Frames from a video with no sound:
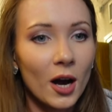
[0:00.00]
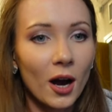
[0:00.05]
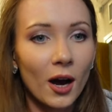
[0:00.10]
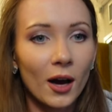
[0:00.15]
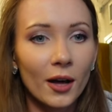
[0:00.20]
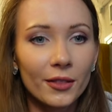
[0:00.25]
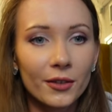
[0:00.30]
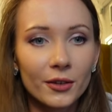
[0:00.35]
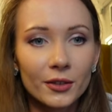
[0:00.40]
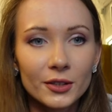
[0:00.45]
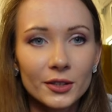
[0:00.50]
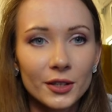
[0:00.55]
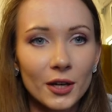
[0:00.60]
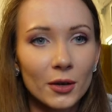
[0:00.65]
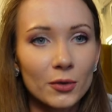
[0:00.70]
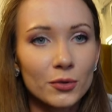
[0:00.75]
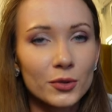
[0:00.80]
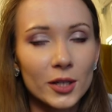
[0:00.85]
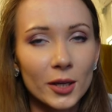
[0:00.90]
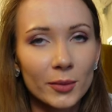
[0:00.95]
Other
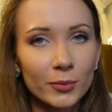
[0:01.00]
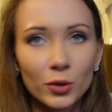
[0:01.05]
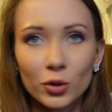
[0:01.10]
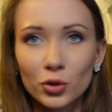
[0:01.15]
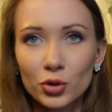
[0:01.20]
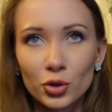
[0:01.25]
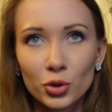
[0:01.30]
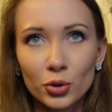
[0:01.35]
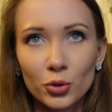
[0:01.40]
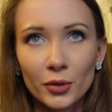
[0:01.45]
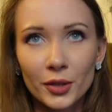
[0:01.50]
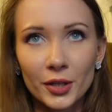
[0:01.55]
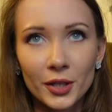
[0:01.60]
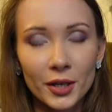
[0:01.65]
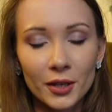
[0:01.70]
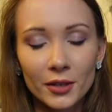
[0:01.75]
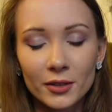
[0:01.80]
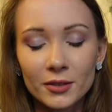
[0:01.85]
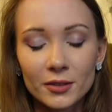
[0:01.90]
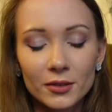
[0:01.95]
towns, I'm not sure
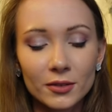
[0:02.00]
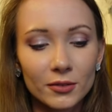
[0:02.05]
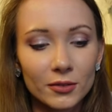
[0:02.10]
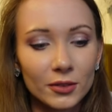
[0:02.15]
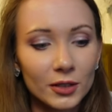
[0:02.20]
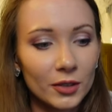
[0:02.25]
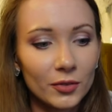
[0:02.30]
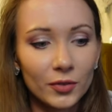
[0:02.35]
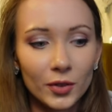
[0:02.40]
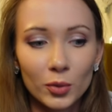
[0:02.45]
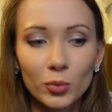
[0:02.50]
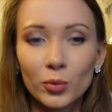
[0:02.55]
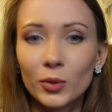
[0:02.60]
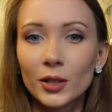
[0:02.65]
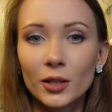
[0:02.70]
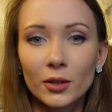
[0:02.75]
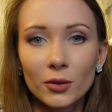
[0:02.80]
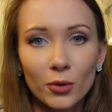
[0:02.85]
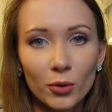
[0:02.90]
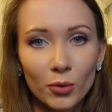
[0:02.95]
yet uh, if I want
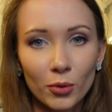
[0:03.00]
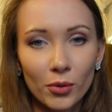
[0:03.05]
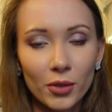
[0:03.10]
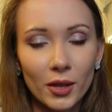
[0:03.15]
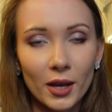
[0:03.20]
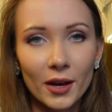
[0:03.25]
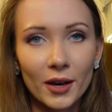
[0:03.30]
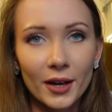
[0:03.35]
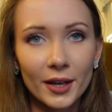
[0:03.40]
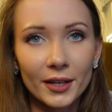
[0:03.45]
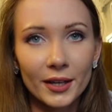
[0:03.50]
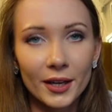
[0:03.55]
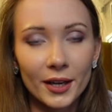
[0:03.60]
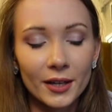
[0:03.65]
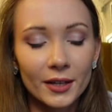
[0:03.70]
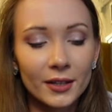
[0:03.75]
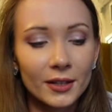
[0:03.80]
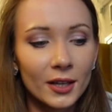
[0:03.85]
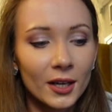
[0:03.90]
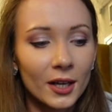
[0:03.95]
to go there
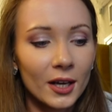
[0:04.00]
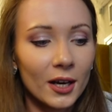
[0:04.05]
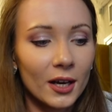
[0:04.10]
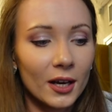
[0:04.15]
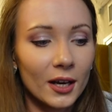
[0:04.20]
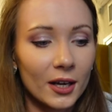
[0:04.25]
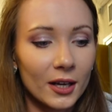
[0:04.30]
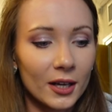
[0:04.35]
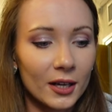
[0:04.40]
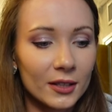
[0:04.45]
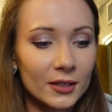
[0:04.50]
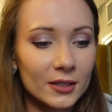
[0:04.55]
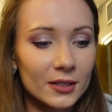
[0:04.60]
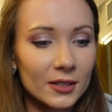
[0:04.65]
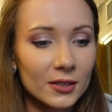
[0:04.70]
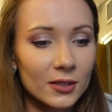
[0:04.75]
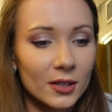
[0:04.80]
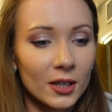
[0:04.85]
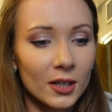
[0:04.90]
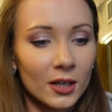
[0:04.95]
again. And
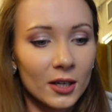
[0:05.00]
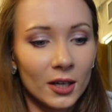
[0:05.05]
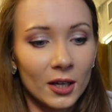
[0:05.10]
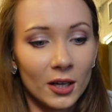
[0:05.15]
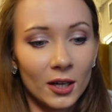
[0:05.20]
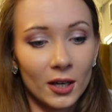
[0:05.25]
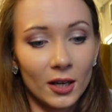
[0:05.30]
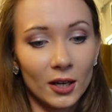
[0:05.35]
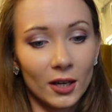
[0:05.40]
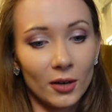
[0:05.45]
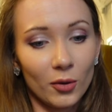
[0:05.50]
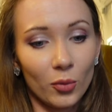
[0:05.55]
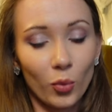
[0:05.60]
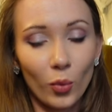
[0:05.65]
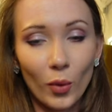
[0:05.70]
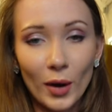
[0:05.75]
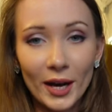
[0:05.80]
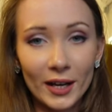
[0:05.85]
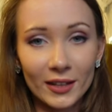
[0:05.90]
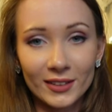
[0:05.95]

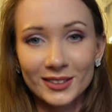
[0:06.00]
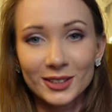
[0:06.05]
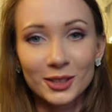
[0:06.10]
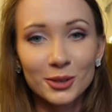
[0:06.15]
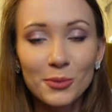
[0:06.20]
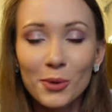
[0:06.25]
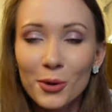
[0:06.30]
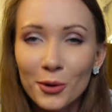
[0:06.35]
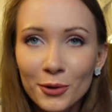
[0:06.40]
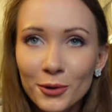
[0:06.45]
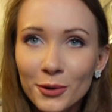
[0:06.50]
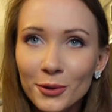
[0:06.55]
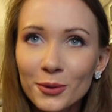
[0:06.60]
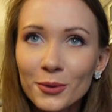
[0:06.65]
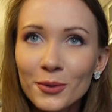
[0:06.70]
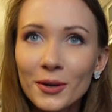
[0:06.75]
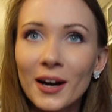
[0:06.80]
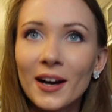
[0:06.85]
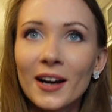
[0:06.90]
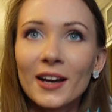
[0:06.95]
well,
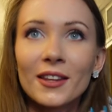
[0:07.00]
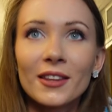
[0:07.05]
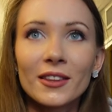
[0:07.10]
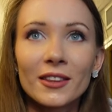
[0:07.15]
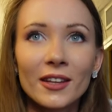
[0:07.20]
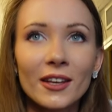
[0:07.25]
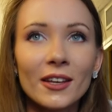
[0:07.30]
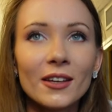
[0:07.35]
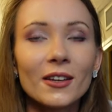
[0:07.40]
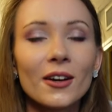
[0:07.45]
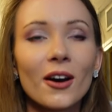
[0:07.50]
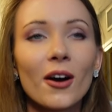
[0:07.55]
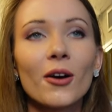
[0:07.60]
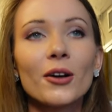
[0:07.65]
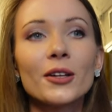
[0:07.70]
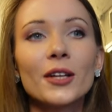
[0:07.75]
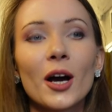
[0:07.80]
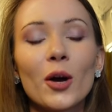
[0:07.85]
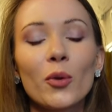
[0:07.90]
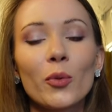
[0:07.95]
tomorrow I think
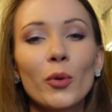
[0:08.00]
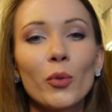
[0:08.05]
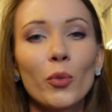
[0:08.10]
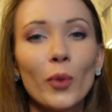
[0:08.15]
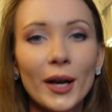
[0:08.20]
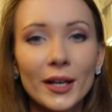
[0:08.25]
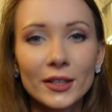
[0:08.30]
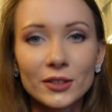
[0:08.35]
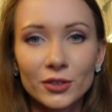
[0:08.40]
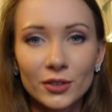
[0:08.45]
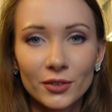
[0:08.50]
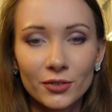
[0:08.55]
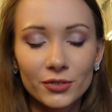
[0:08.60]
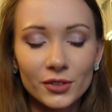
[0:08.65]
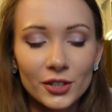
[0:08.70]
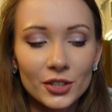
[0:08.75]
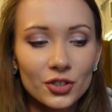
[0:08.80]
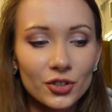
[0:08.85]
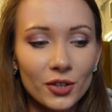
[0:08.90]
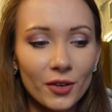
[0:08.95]
on our way to the
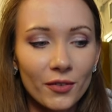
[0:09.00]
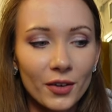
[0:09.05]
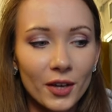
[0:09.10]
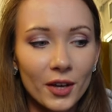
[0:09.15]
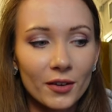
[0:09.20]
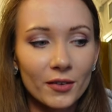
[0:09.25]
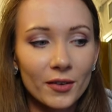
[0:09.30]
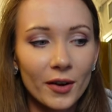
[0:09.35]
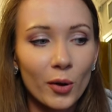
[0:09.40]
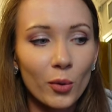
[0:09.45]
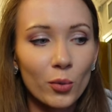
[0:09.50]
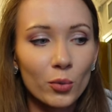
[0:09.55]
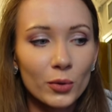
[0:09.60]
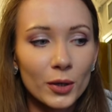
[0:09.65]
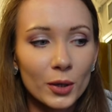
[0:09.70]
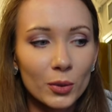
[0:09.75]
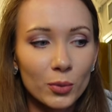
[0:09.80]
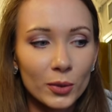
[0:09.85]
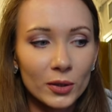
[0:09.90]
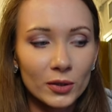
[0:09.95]
French Riviera
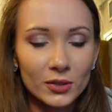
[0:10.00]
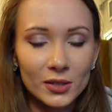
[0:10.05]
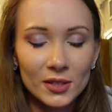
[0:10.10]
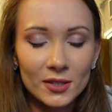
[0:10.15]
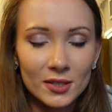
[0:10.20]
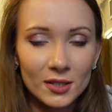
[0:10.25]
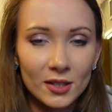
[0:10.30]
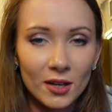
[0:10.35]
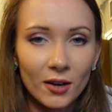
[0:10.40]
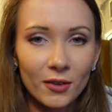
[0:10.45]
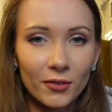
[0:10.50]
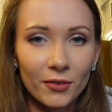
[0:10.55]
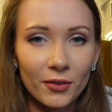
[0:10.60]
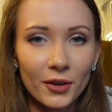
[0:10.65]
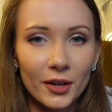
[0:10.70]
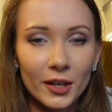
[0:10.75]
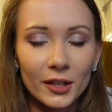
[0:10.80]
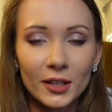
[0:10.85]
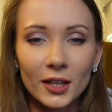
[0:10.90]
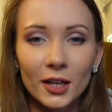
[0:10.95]
we will
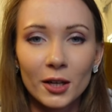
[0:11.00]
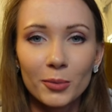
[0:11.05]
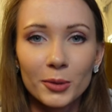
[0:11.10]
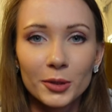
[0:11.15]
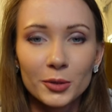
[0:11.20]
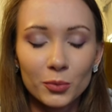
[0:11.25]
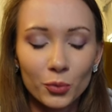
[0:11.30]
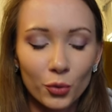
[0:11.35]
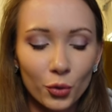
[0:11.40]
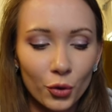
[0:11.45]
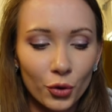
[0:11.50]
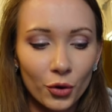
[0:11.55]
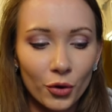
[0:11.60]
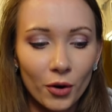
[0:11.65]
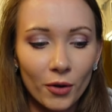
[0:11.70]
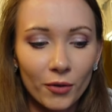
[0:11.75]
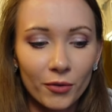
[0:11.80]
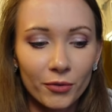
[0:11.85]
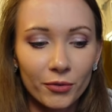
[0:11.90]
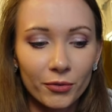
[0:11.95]
discover a little bit more
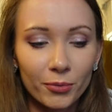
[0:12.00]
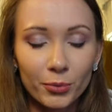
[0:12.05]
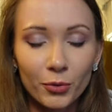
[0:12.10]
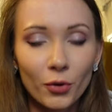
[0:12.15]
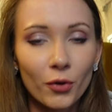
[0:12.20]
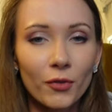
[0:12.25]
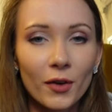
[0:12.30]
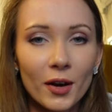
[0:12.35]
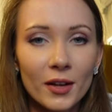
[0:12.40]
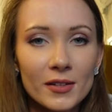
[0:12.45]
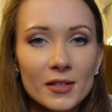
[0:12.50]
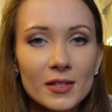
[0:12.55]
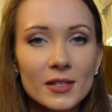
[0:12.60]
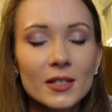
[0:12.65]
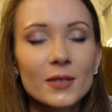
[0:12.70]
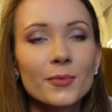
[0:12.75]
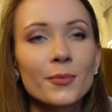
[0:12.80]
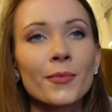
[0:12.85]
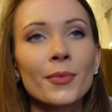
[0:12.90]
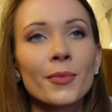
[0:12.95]
of Provence